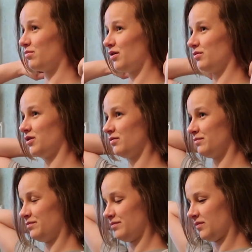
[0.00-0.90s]
I probably
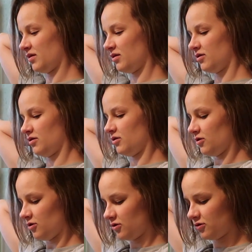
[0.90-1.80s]

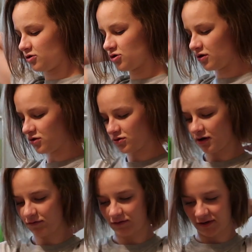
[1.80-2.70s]
shouldn't try
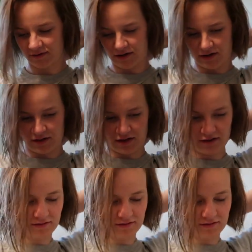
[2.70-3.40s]
and fix anything